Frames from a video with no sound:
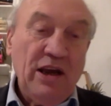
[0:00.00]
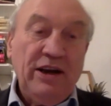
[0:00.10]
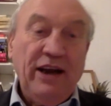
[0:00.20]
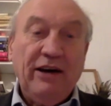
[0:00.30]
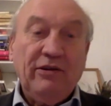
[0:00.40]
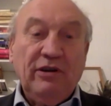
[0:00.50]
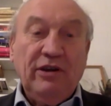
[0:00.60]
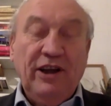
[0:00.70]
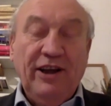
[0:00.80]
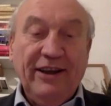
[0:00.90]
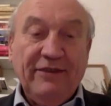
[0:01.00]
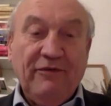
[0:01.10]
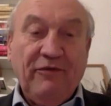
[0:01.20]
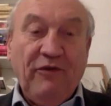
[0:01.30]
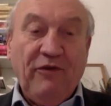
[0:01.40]
Now,
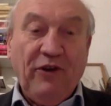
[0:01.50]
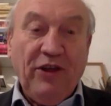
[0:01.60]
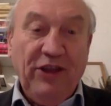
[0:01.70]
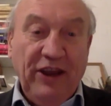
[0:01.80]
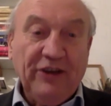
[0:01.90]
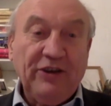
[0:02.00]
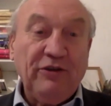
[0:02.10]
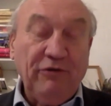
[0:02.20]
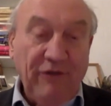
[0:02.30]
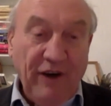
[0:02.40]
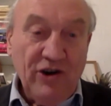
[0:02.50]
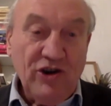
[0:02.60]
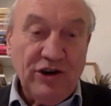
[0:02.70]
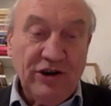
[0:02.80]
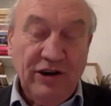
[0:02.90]
for a theater to
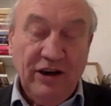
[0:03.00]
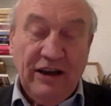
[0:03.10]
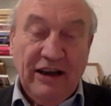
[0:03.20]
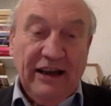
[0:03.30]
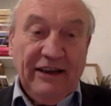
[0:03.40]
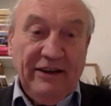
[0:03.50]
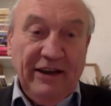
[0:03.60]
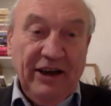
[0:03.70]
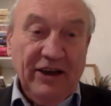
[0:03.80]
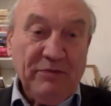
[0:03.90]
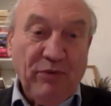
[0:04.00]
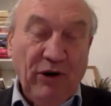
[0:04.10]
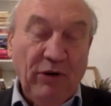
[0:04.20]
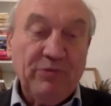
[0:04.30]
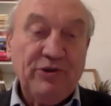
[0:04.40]
function, these
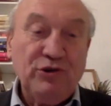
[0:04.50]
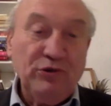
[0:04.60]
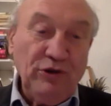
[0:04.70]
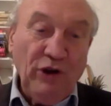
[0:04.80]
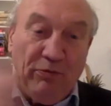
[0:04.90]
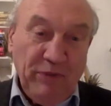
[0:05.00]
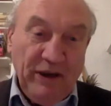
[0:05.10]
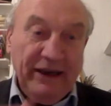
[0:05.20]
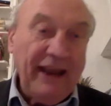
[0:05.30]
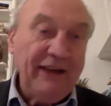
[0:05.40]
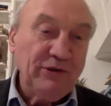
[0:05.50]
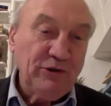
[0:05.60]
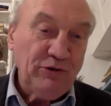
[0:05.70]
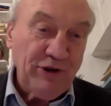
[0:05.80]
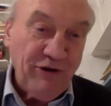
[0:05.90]
props should not be nailed to
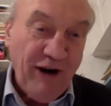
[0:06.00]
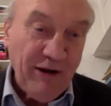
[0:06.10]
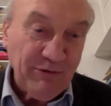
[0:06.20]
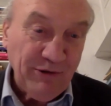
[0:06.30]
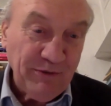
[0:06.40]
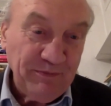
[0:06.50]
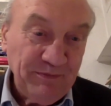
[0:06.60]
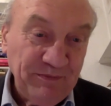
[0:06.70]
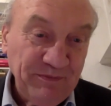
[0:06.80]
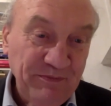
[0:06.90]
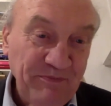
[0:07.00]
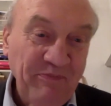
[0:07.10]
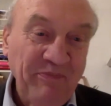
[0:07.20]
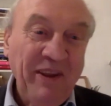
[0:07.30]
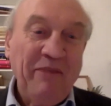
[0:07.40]
the ground
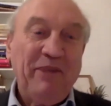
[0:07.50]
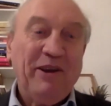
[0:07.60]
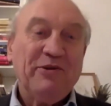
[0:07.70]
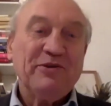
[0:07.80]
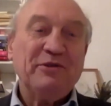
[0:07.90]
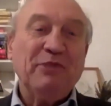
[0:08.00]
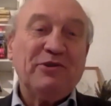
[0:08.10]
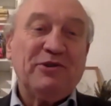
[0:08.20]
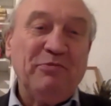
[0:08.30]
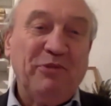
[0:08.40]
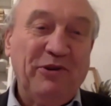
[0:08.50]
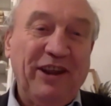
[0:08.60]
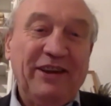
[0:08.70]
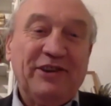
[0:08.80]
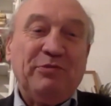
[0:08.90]
because the most important
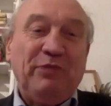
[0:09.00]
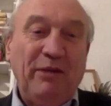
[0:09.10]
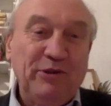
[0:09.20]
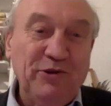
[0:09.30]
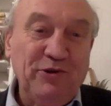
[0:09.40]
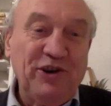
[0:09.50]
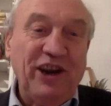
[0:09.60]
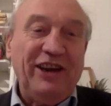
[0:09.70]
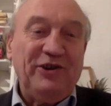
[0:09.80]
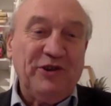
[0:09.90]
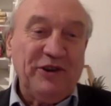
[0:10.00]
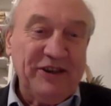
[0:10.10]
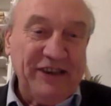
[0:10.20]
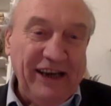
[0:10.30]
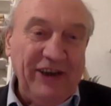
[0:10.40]
thing is to be able to change the
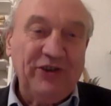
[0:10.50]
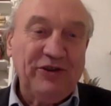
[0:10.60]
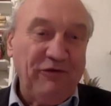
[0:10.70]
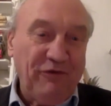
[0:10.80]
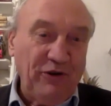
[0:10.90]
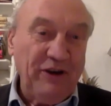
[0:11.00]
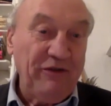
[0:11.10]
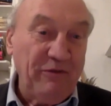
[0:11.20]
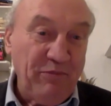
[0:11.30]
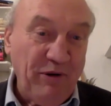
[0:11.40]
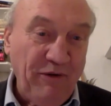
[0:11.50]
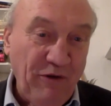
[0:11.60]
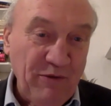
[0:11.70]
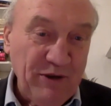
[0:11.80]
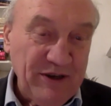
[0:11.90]
stage for different
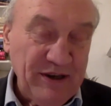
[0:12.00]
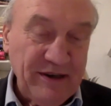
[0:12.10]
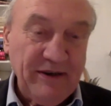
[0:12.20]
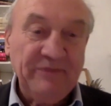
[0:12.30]
performances.